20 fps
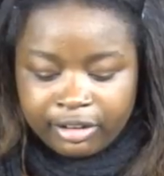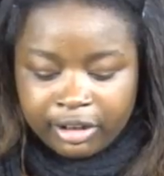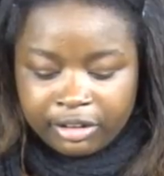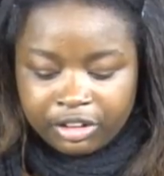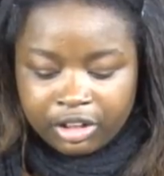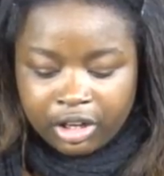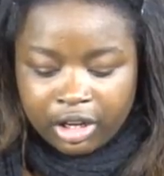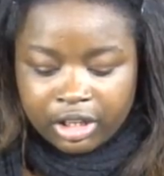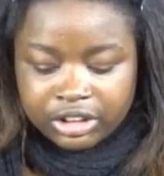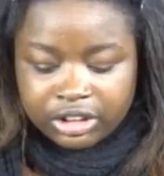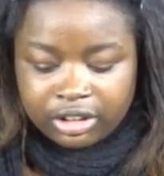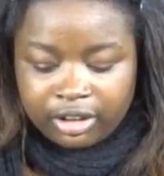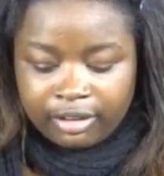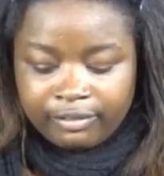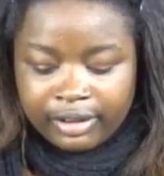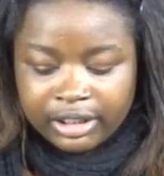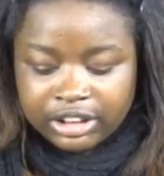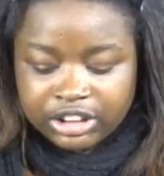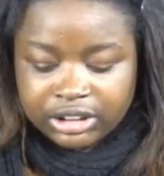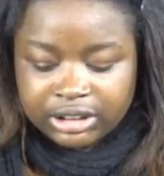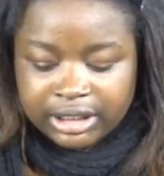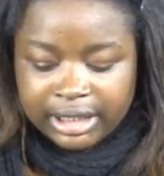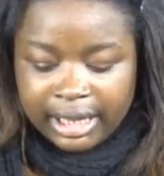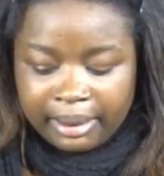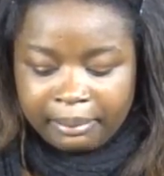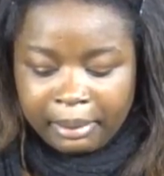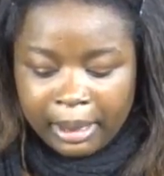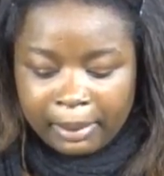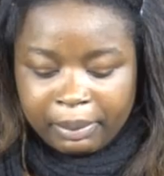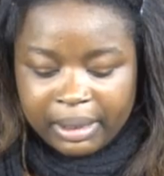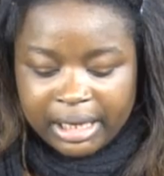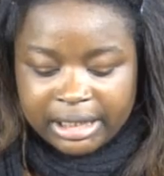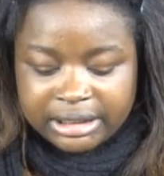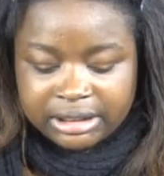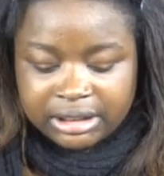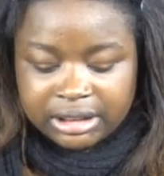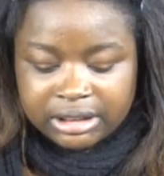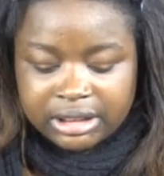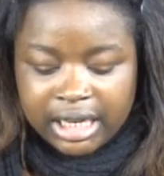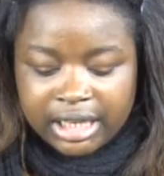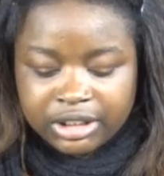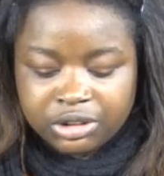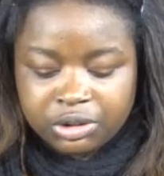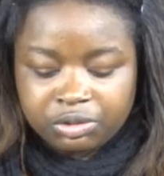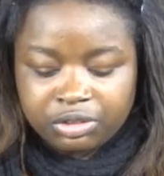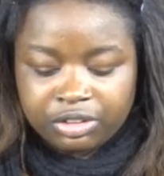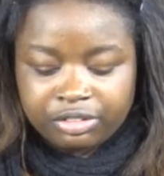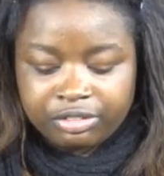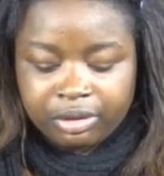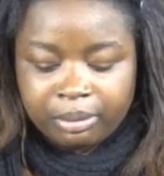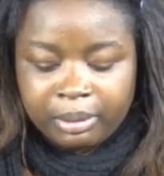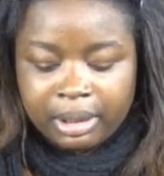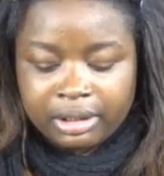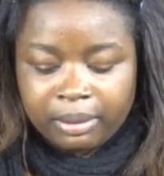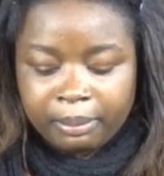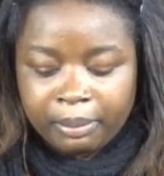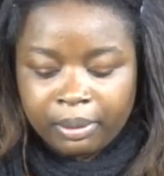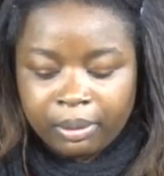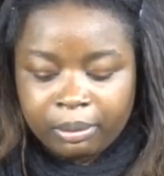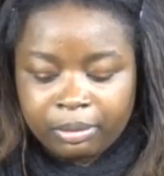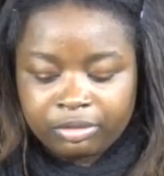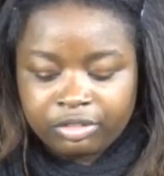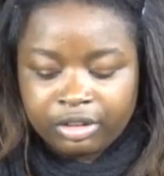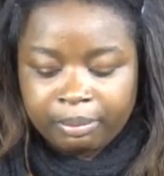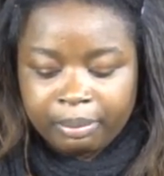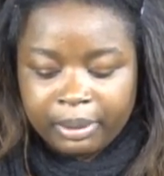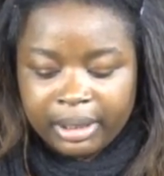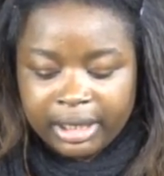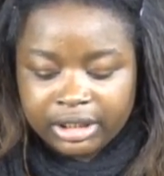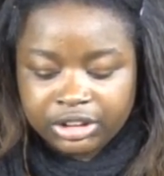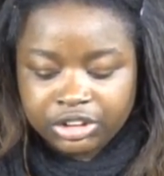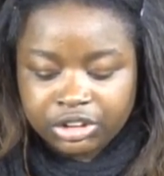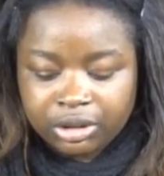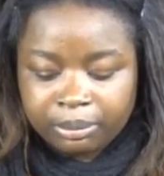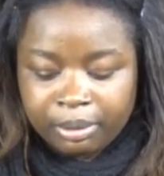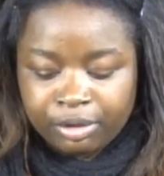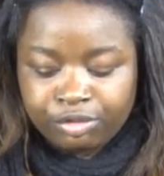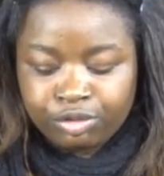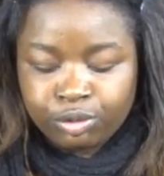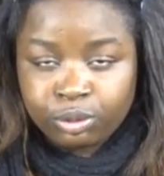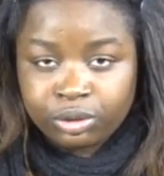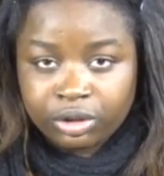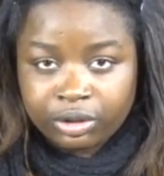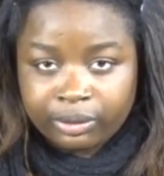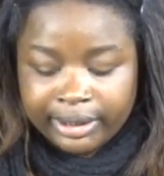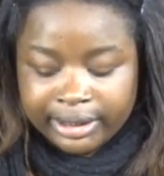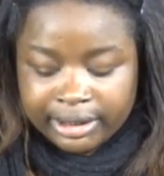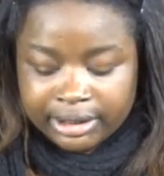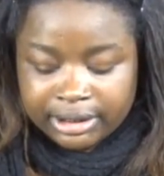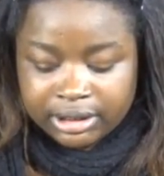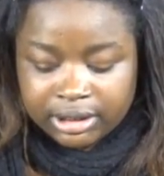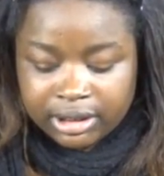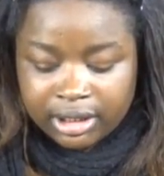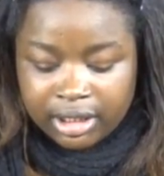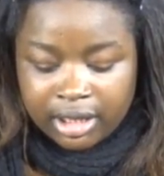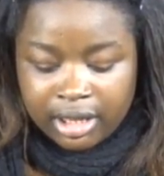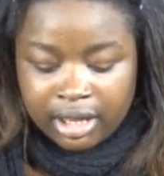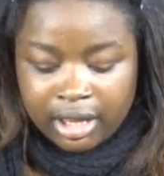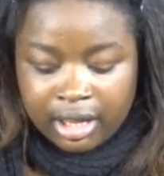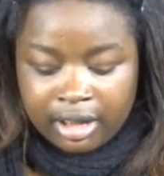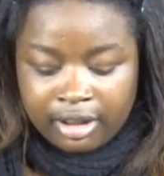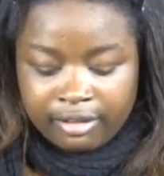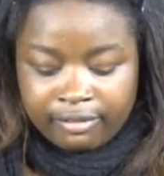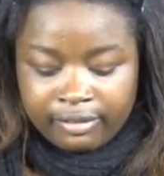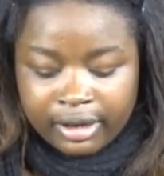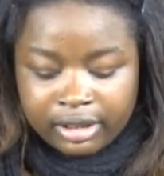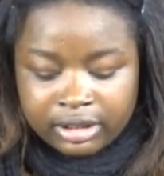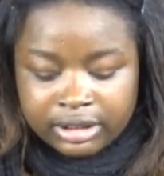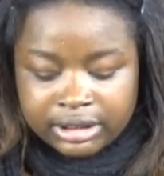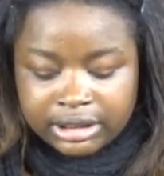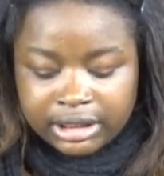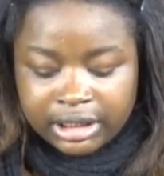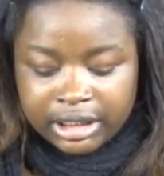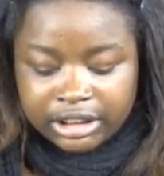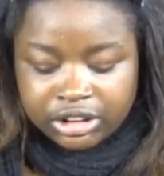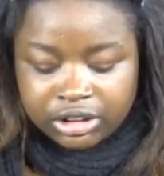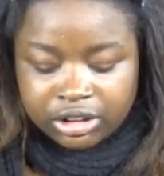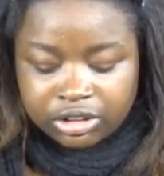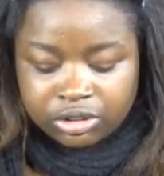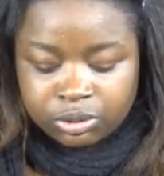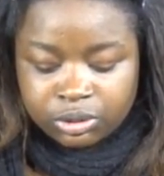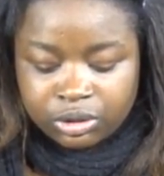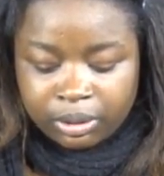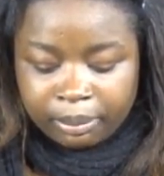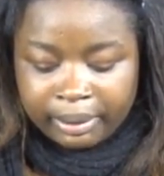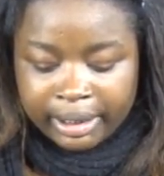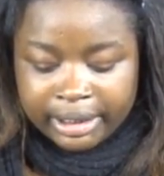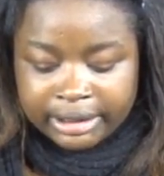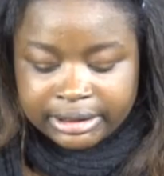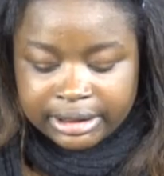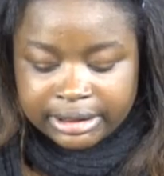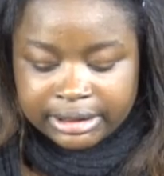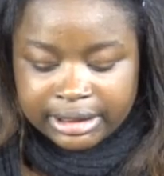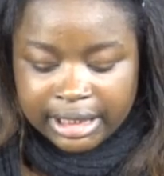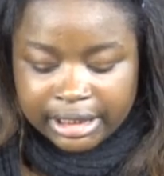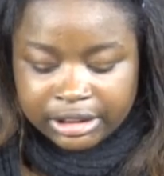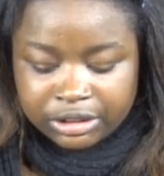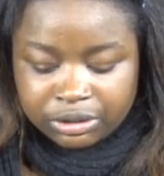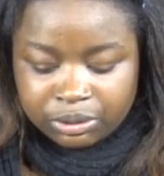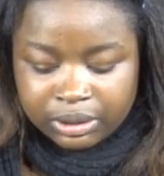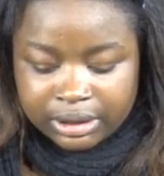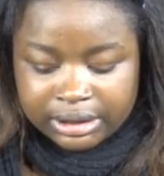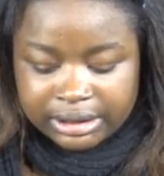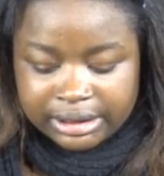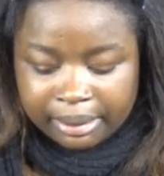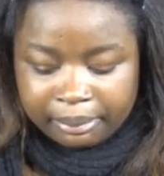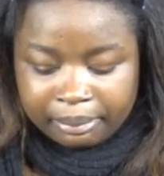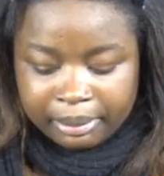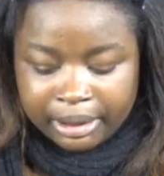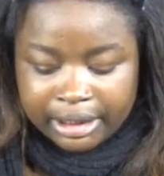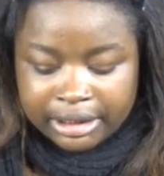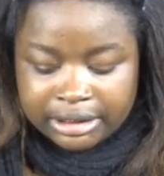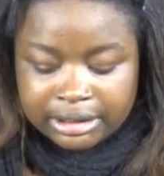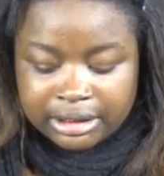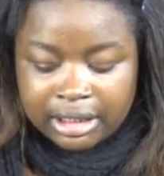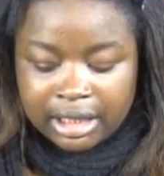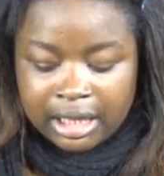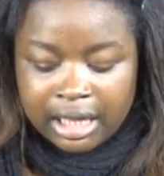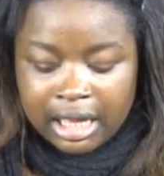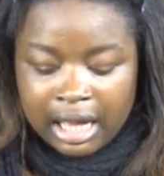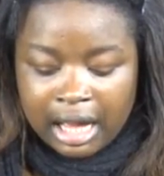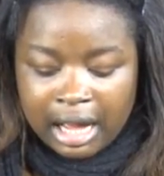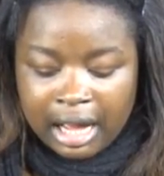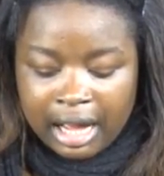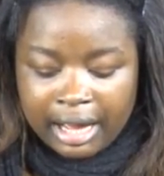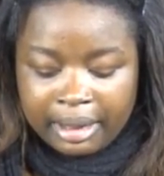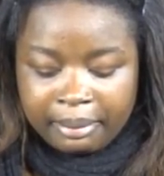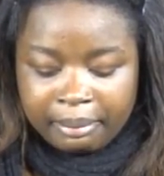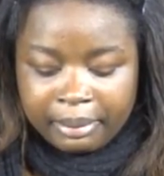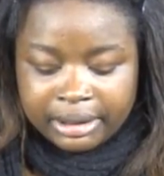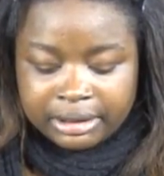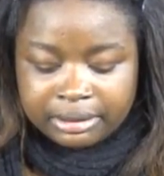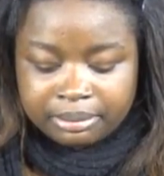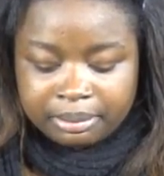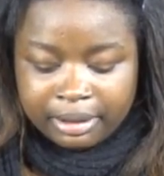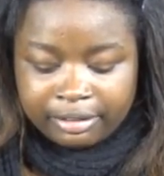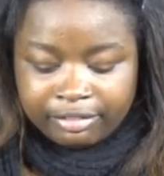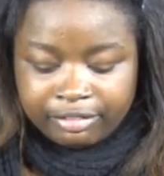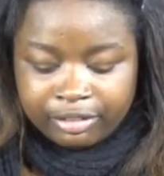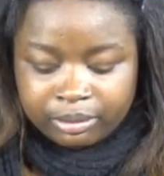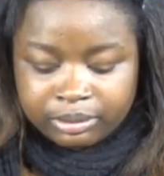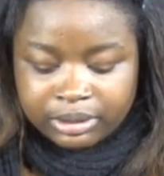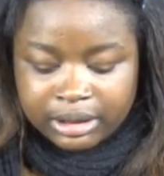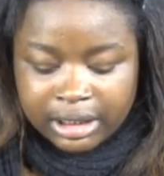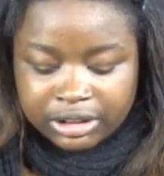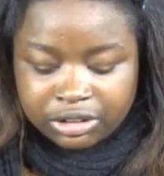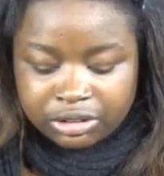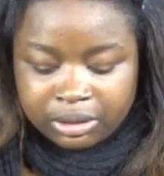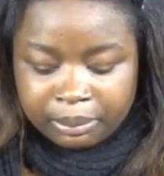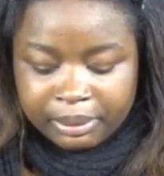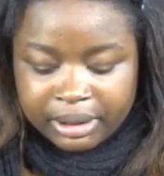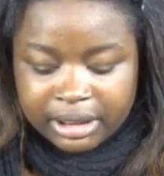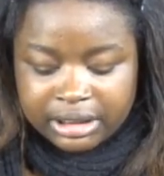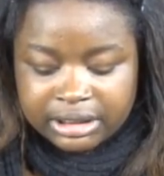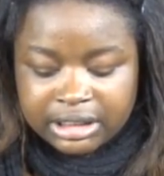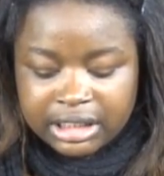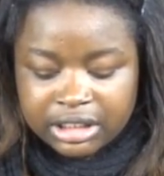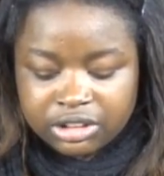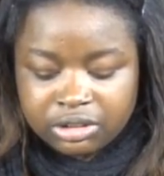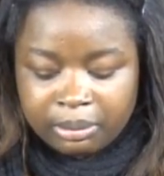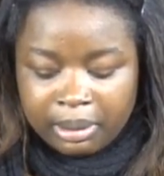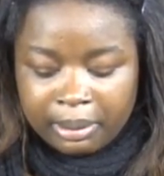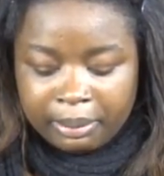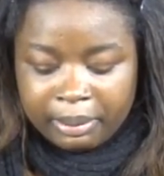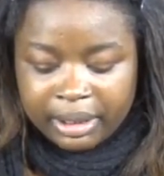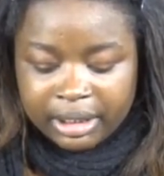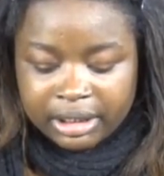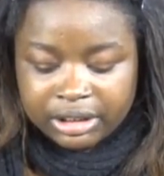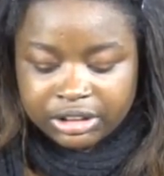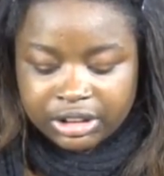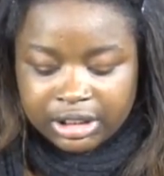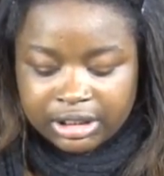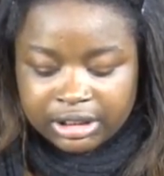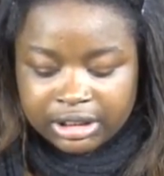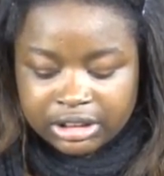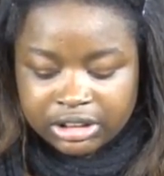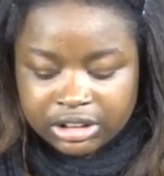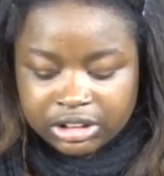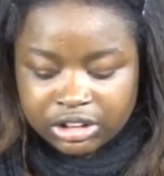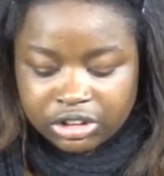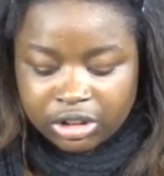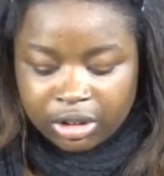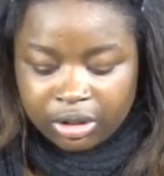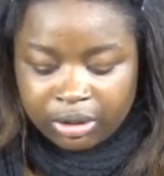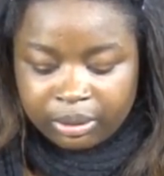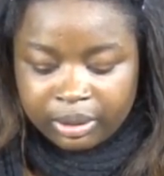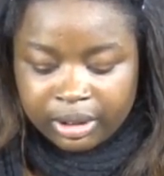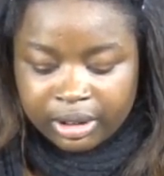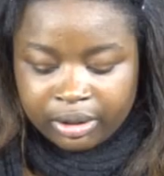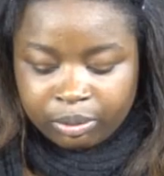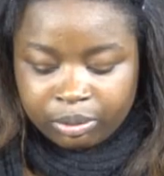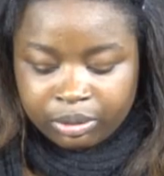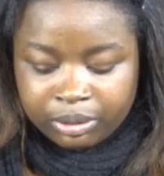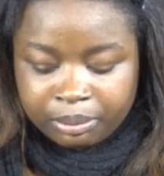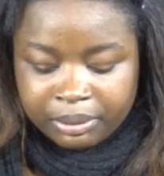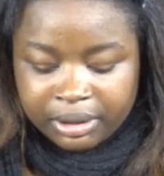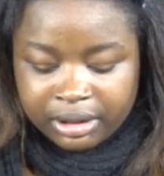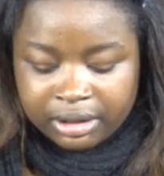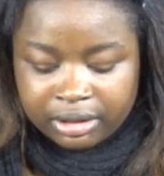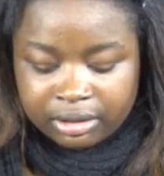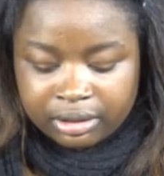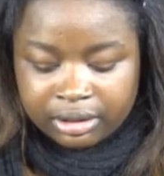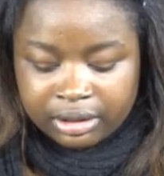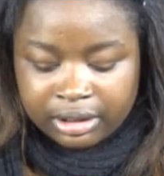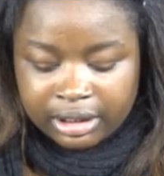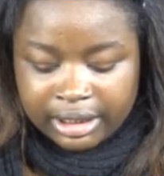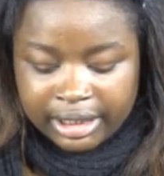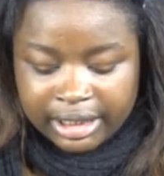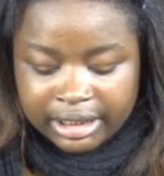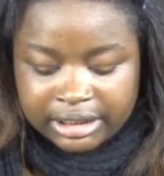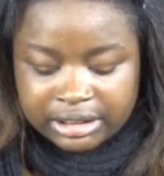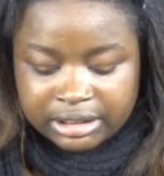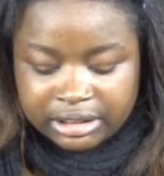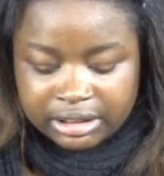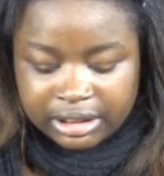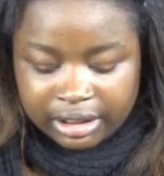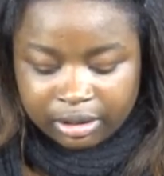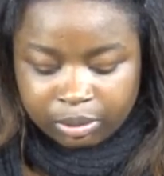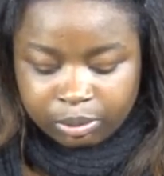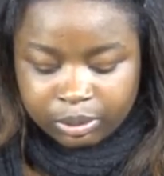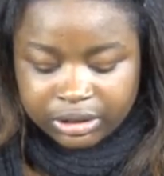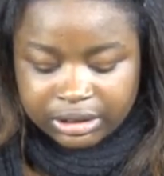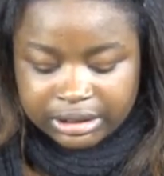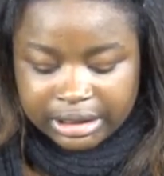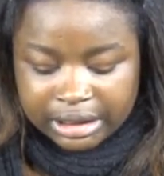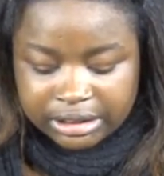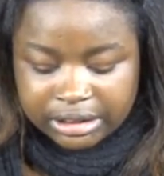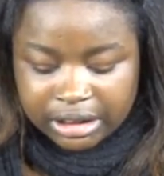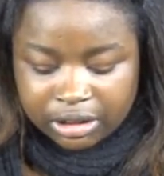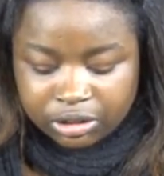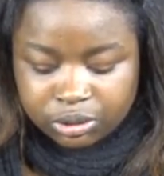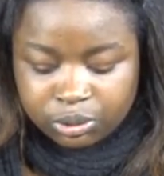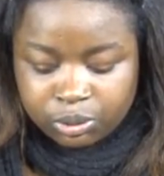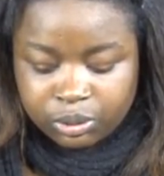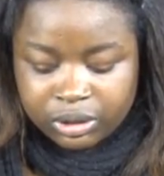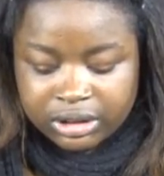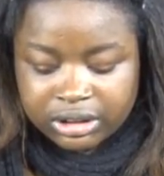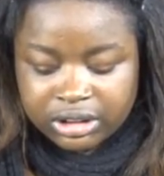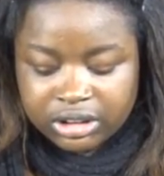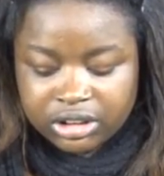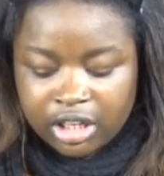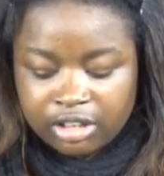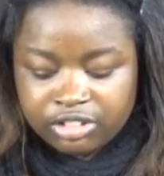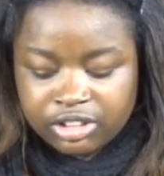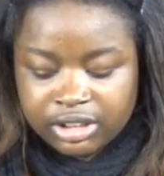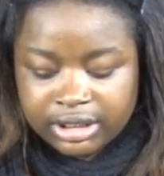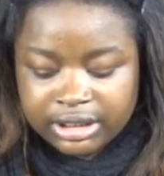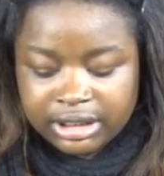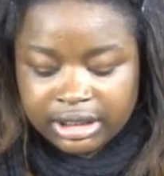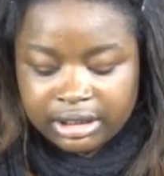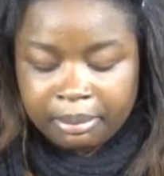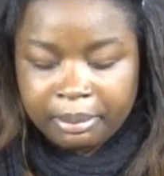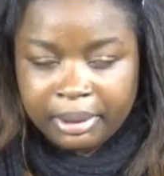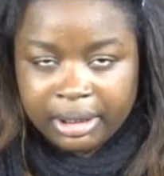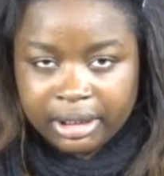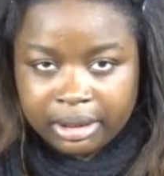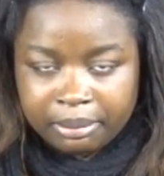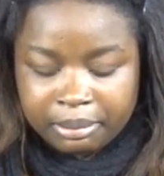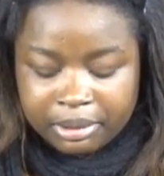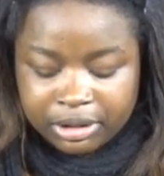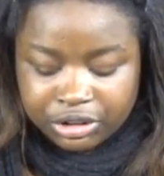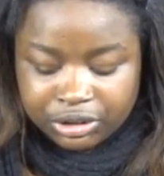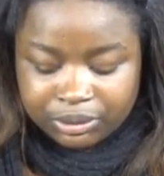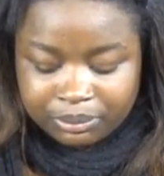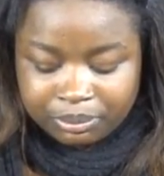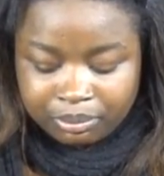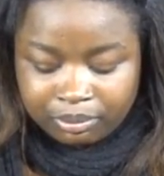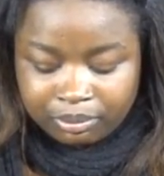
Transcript: followed the codes and conventions again by placing the title of the film at the bottom of the page above all the credits. Final Destination has also placed their title in the same place. I made my film title the biggest text on my page, and this is so it would be the next thing which stands out to audience after they see the main image.